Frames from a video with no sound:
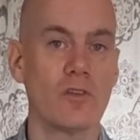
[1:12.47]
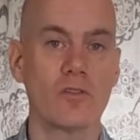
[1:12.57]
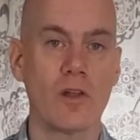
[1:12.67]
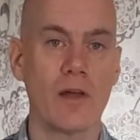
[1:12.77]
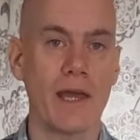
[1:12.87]

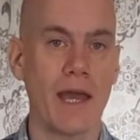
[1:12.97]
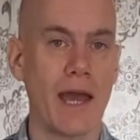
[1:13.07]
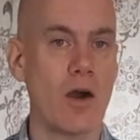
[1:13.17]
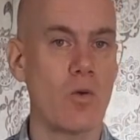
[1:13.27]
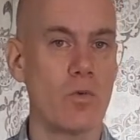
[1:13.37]
slight
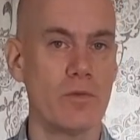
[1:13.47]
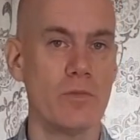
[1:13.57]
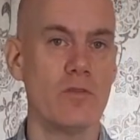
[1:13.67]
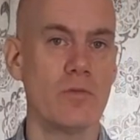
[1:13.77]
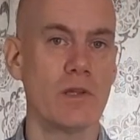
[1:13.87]
outward
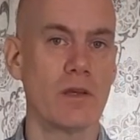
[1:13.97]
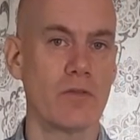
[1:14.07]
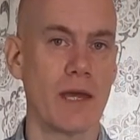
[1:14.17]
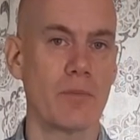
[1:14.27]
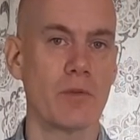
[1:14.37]
movement of
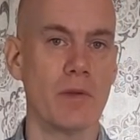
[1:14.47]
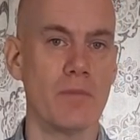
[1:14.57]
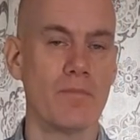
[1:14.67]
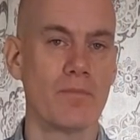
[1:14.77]
the abdomen.